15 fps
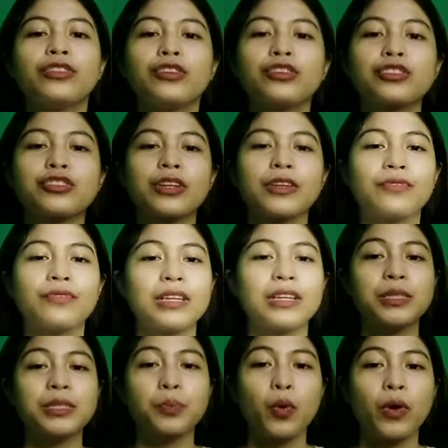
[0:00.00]

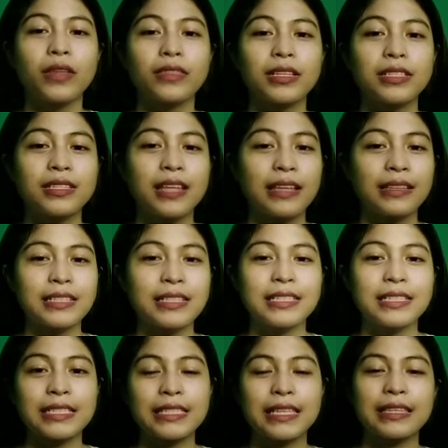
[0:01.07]
Dostoevsky's Poetics
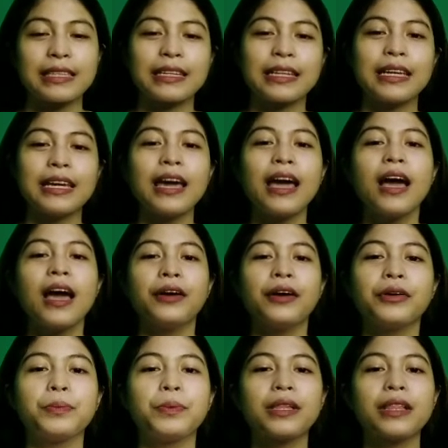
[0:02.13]
1963,
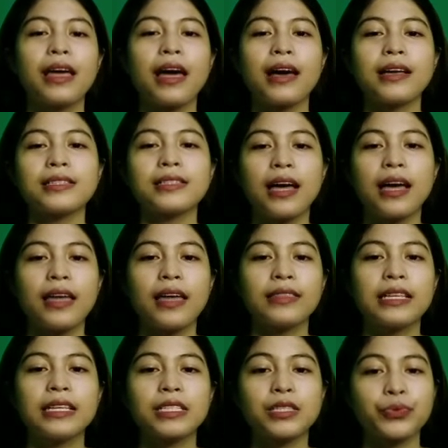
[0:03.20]
Rabelais and
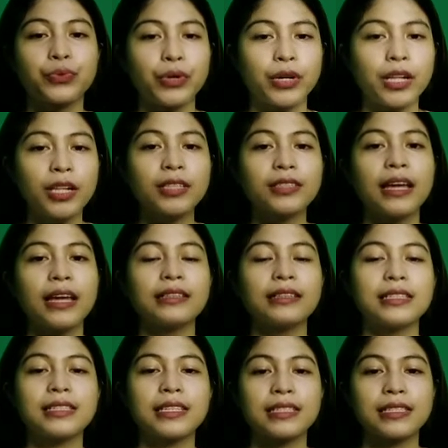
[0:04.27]
His World
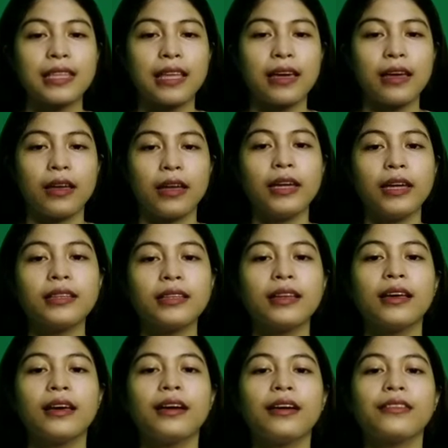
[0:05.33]
1968,
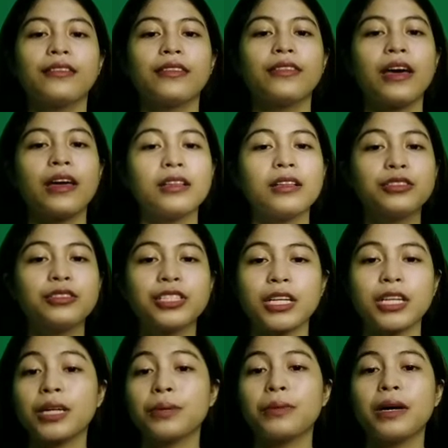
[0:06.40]
The
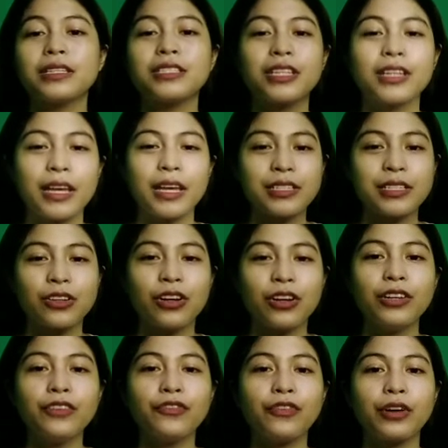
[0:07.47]
Dialogic
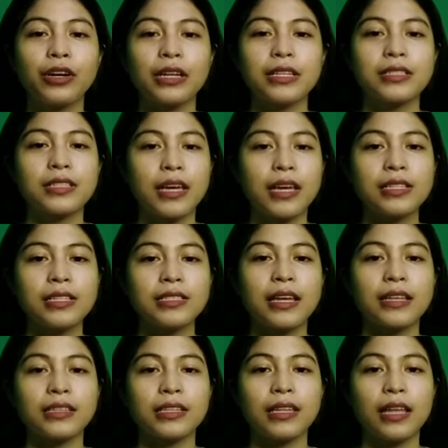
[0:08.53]
Imagination for Essays
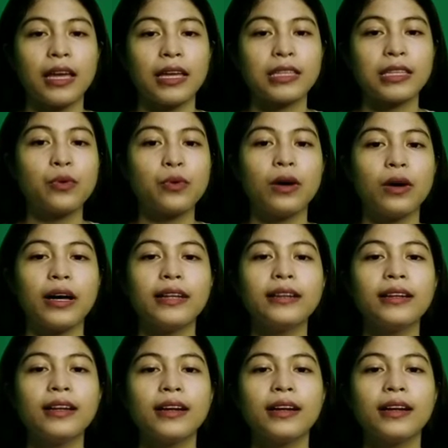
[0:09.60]
1981.